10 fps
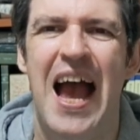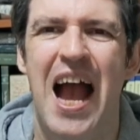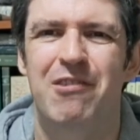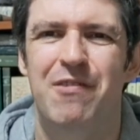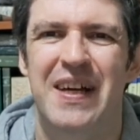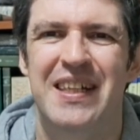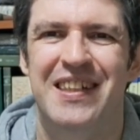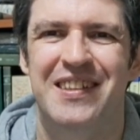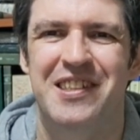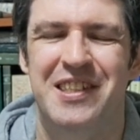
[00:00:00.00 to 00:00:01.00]

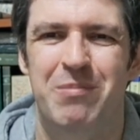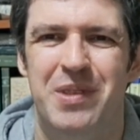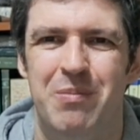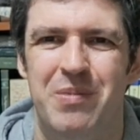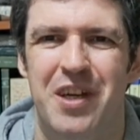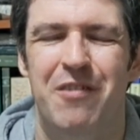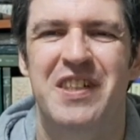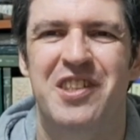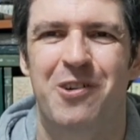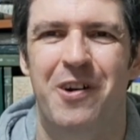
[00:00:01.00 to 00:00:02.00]
aggravating the symptoms of
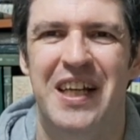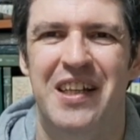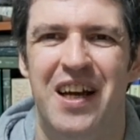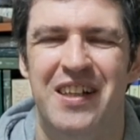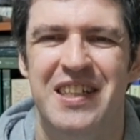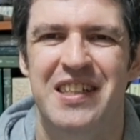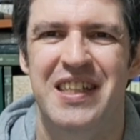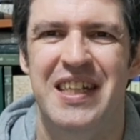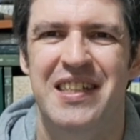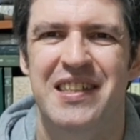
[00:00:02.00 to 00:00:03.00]
his chronic lung
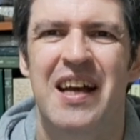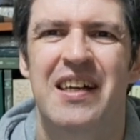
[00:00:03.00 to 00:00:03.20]
disease,